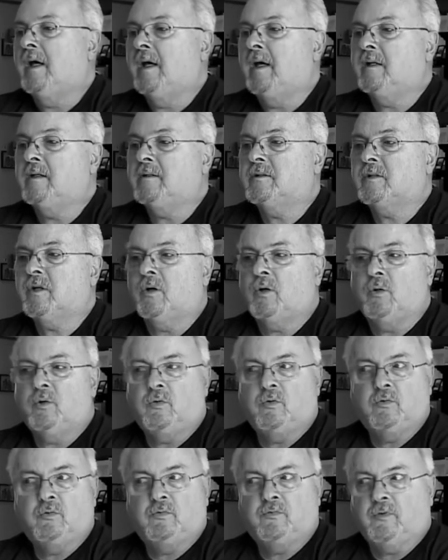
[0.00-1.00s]
And
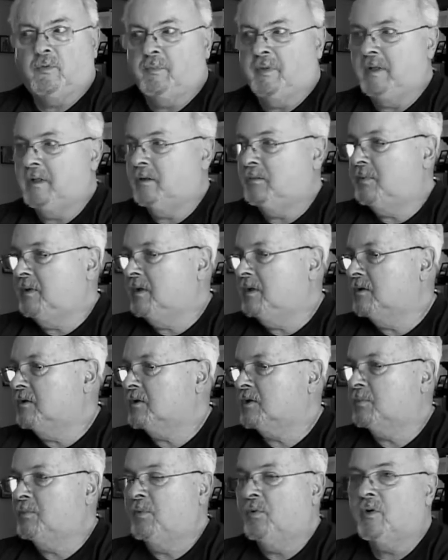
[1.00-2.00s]
so for me to be in
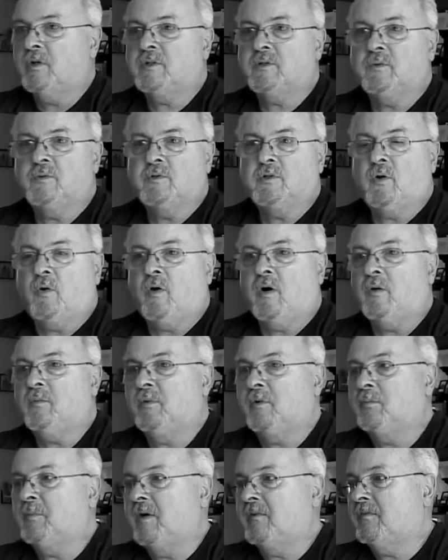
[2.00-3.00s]
the sports was
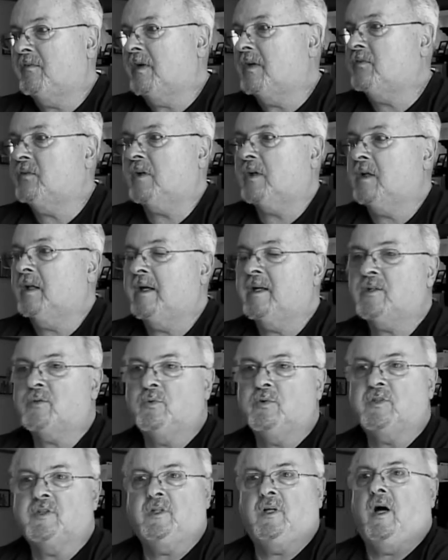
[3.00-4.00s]
horrible. My favorite
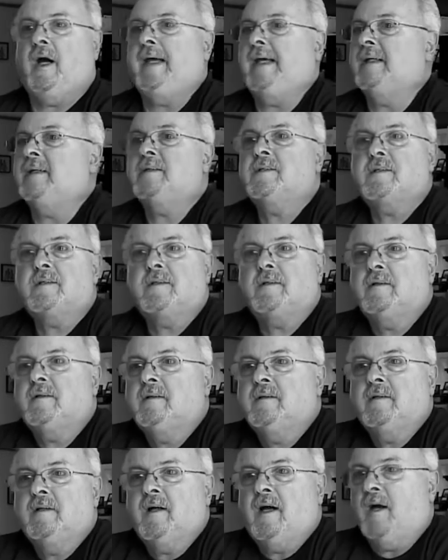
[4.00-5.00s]
class was science.
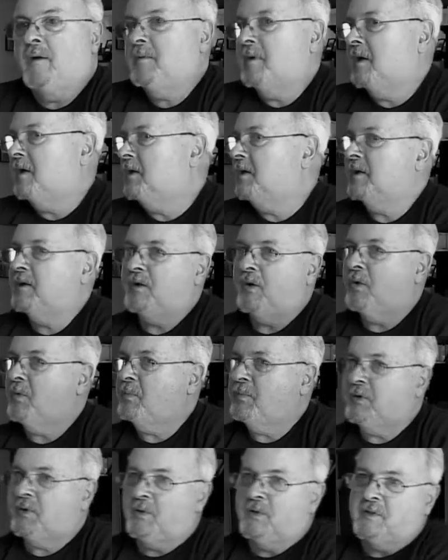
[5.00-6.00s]
I, I you
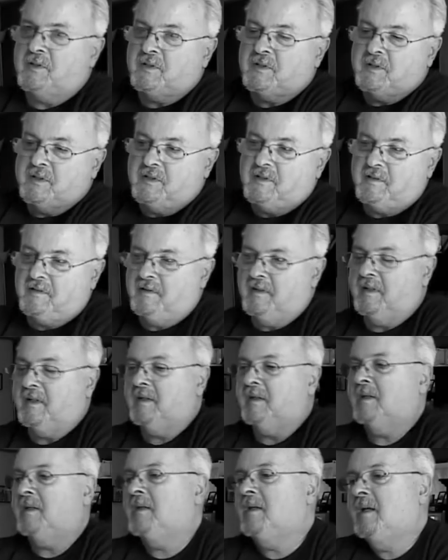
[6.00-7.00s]
know, because mm.
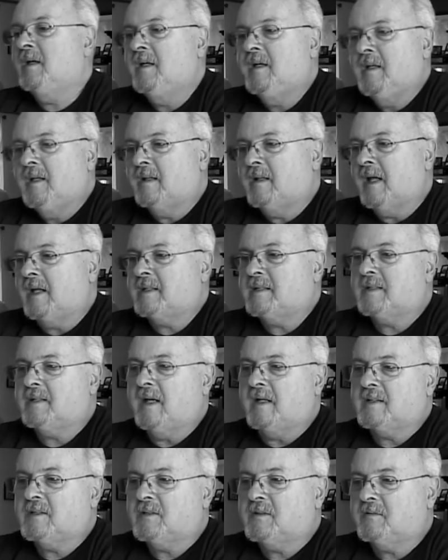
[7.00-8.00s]
that's
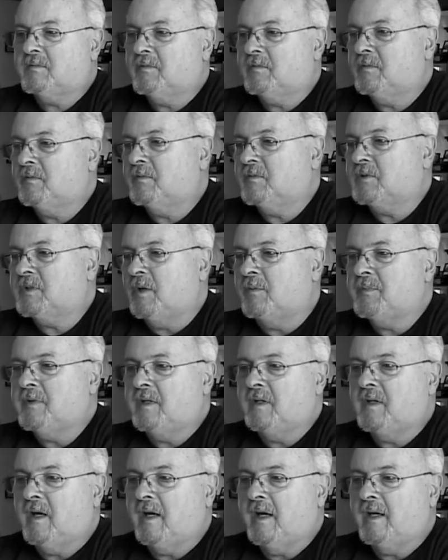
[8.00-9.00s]
that's
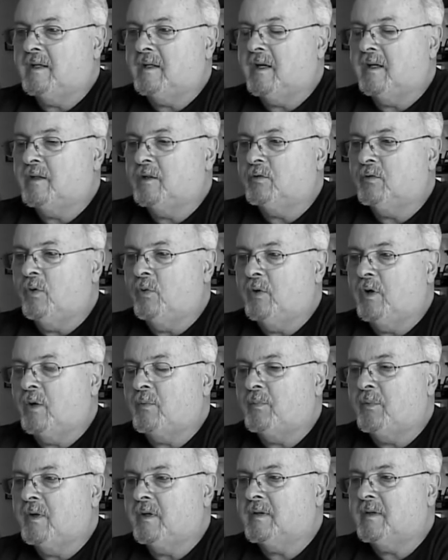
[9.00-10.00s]
something I had kind of grown
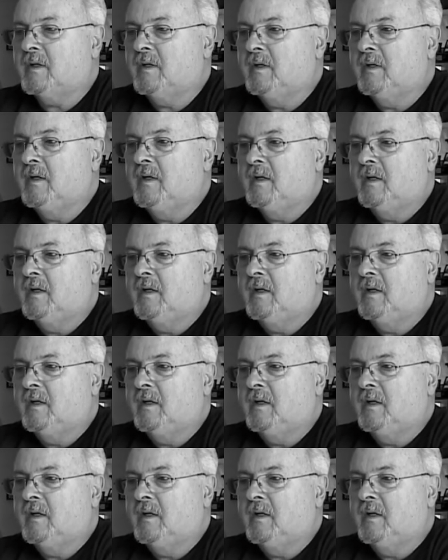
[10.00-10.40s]
up with.